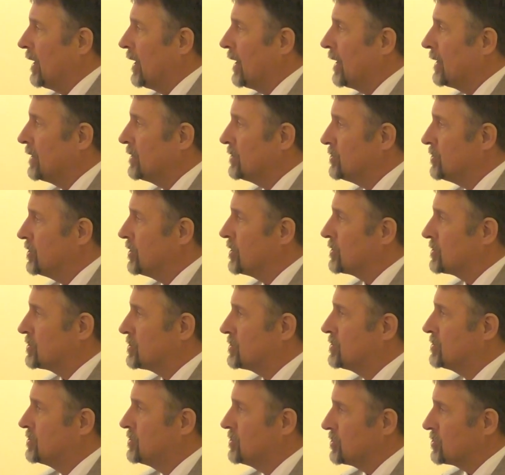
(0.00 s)
and
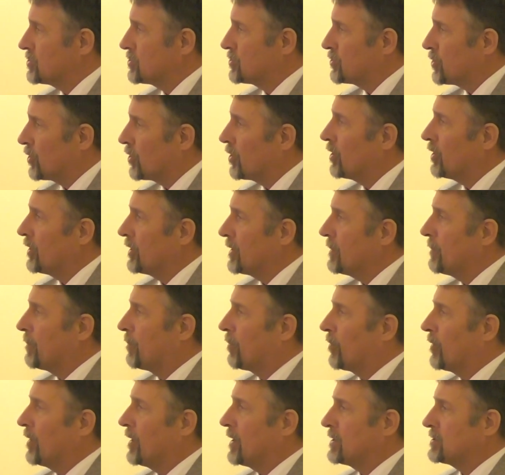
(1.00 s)
just thoroughly
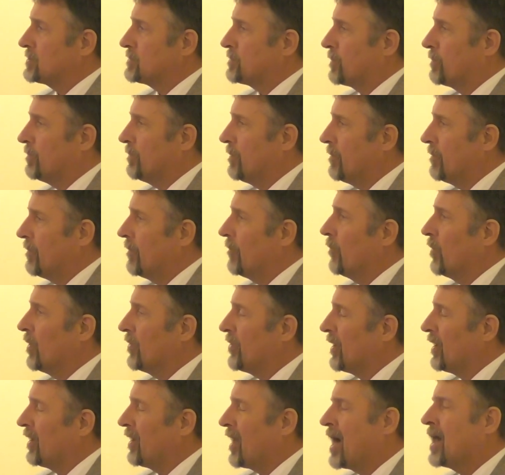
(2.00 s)
impressed with
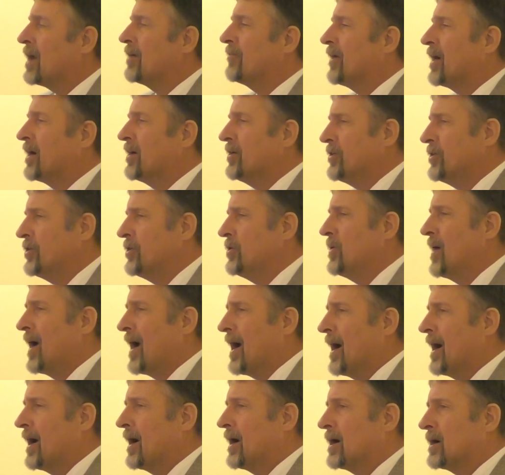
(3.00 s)
a lot of our new
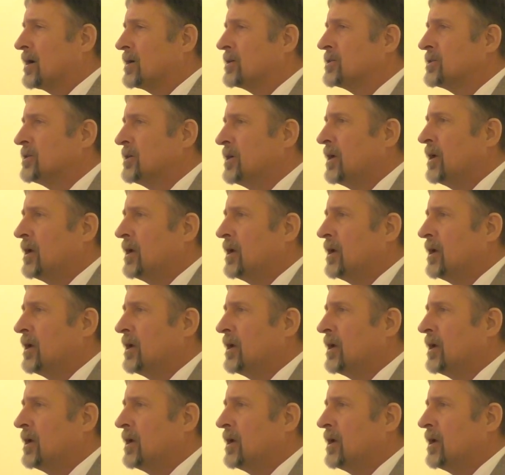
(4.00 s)
hires